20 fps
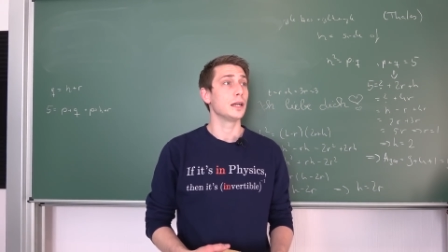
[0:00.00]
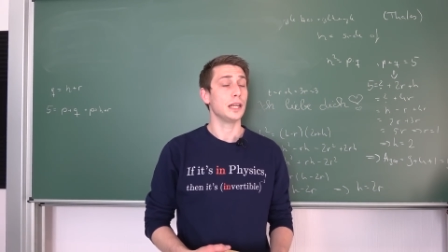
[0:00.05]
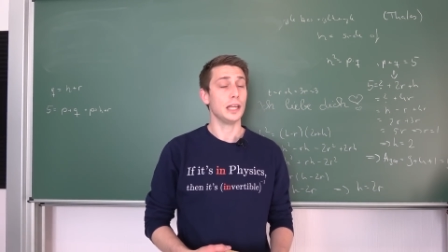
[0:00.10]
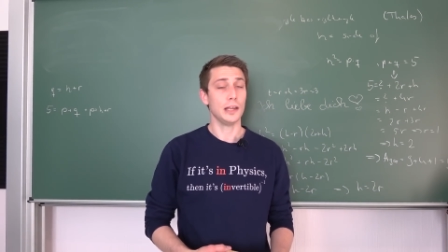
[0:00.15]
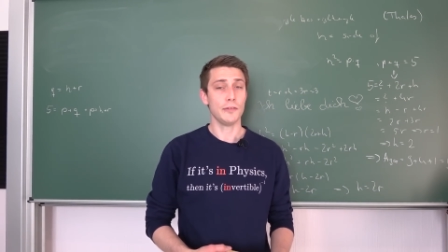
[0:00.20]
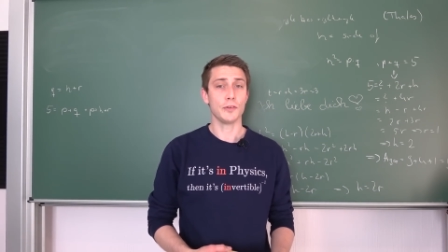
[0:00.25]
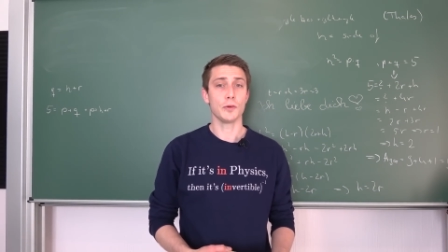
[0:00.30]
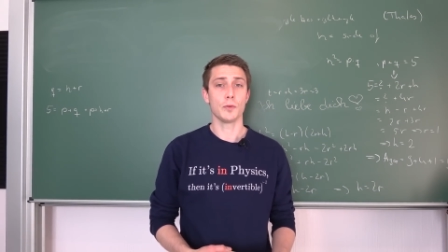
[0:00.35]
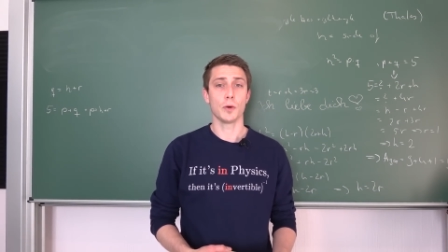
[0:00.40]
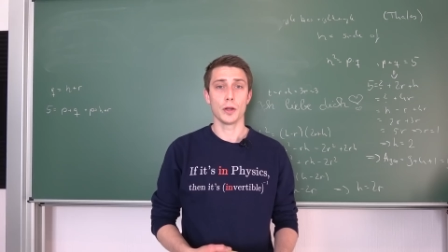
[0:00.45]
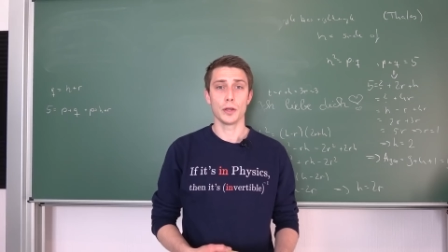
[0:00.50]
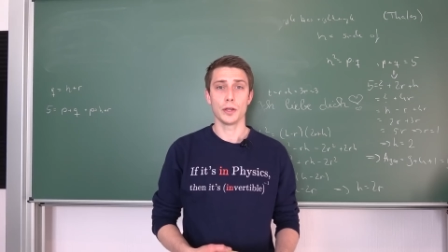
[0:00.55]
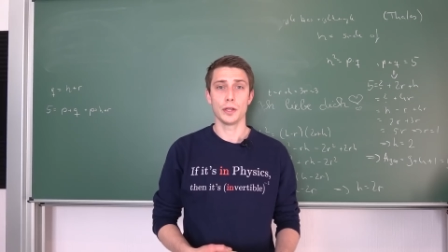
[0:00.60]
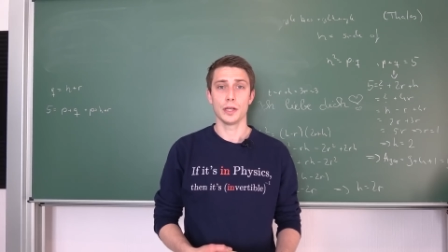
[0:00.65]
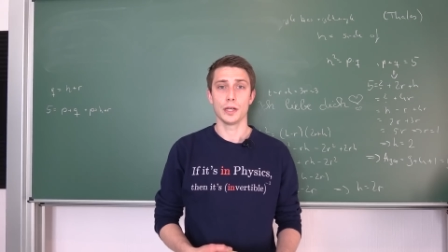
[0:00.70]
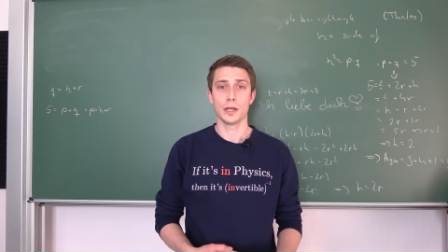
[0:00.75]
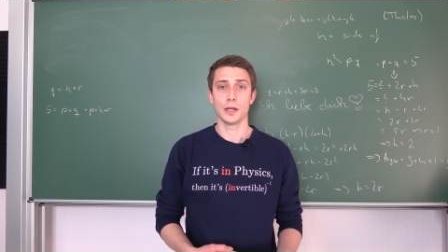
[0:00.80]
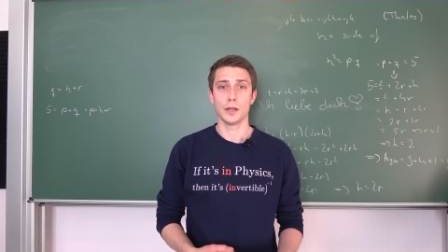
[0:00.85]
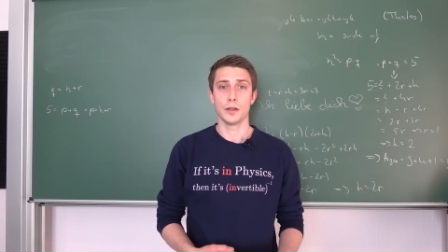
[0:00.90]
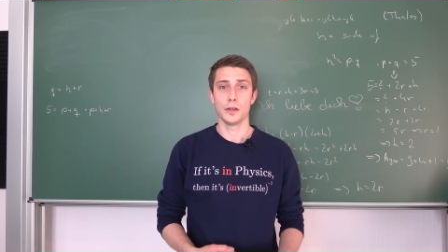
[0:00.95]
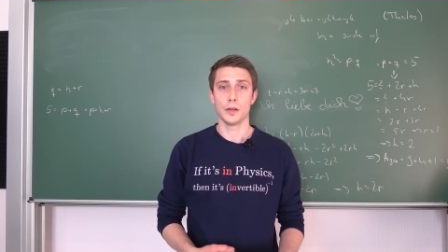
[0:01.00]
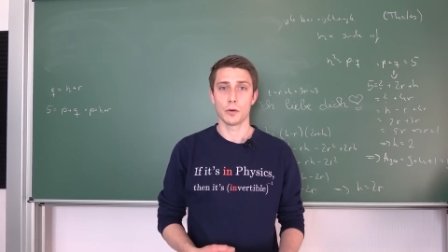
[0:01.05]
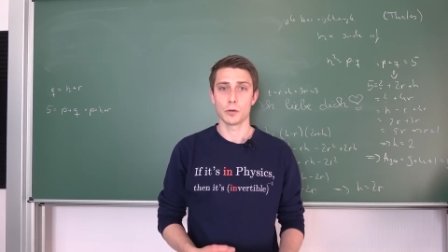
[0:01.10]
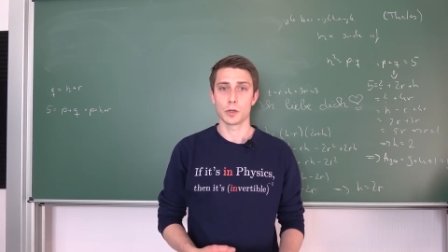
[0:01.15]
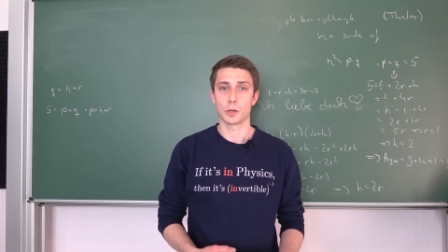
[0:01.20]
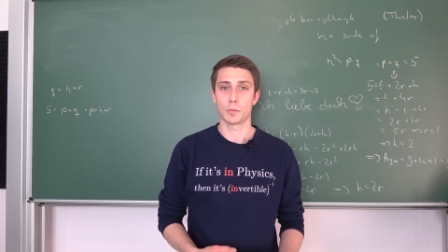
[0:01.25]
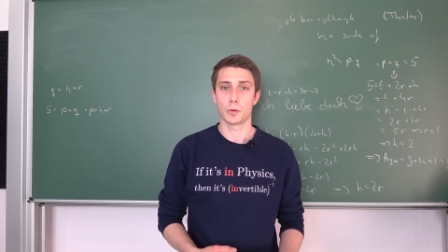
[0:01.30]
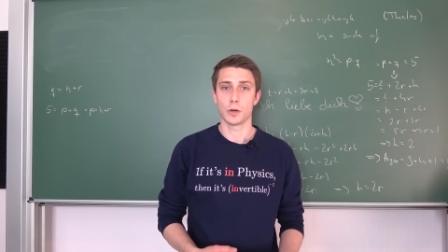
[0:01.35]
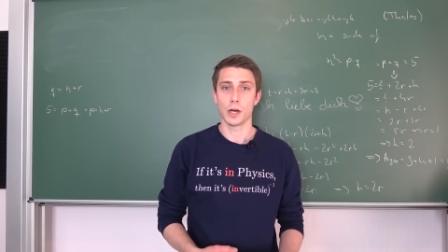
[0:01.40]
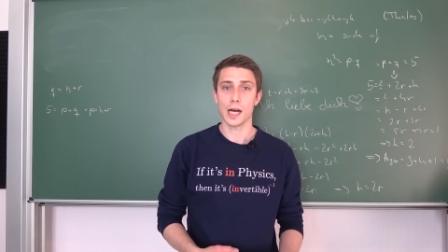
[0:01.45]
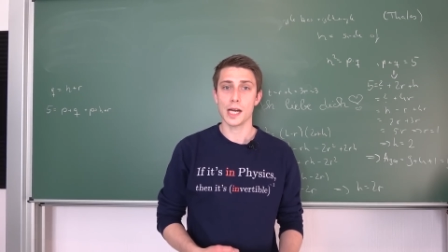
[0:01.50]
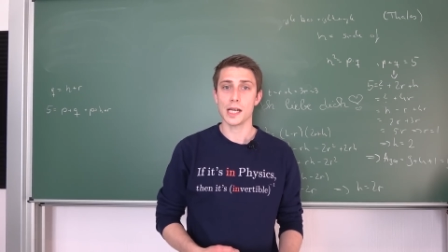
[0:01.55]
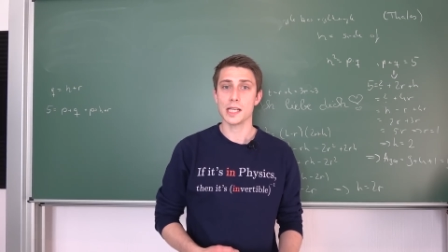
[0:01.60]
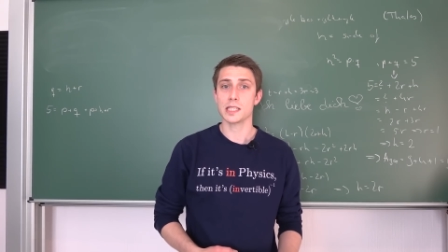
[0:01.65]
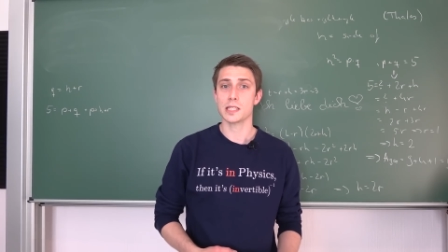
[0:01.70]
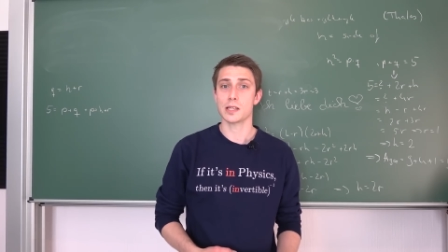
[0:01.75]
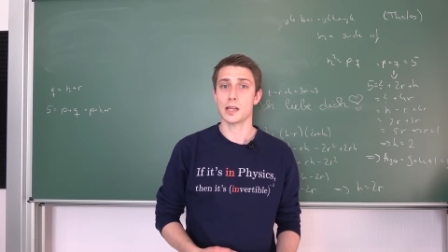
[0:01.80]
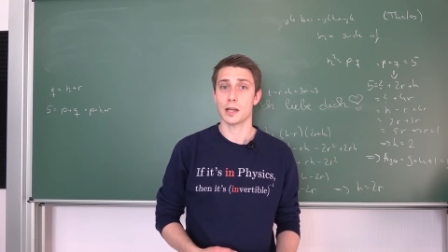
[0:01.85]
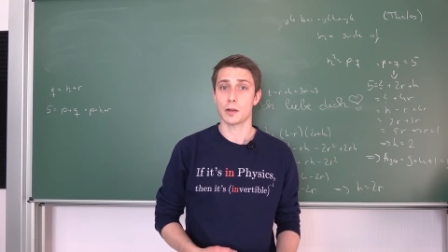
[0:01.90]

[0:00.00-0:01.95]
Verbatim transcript: If you wanna know the price,